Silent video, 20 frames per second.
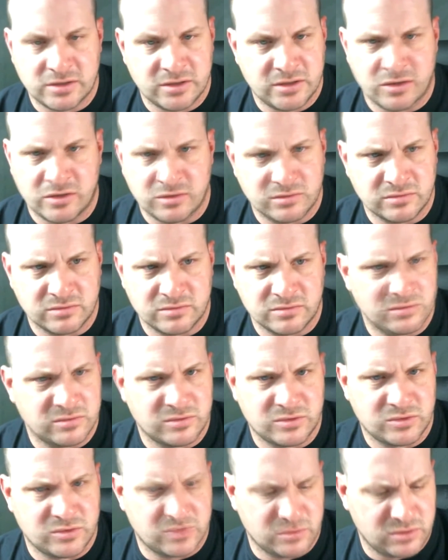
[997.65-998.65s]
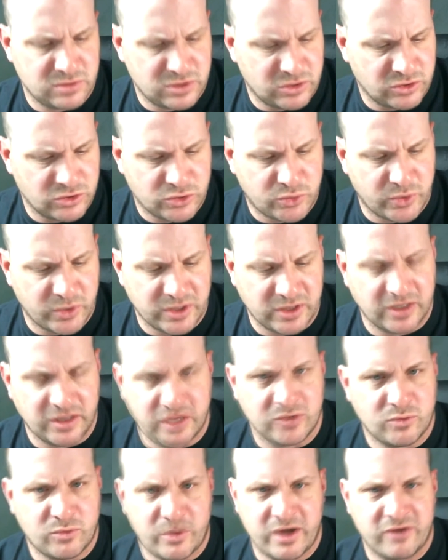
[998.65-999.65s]
a twin
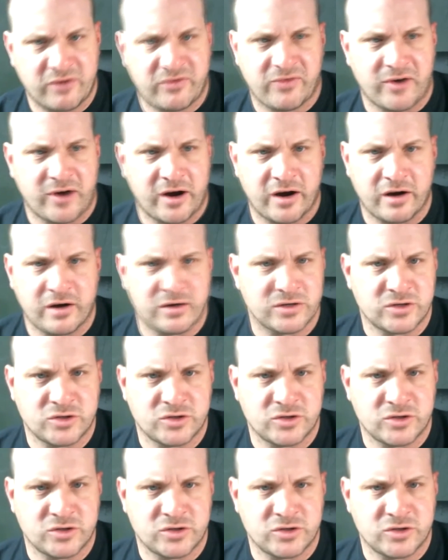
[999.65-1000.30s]
link, weight of fire.